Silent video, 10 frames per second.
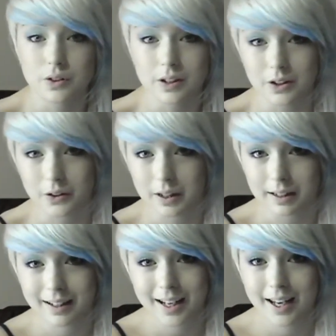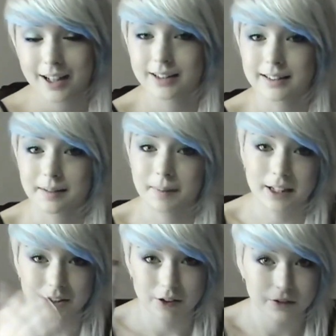really good because it
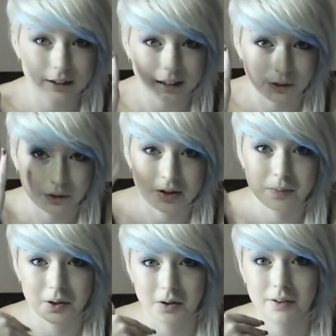makes your skin look smooth.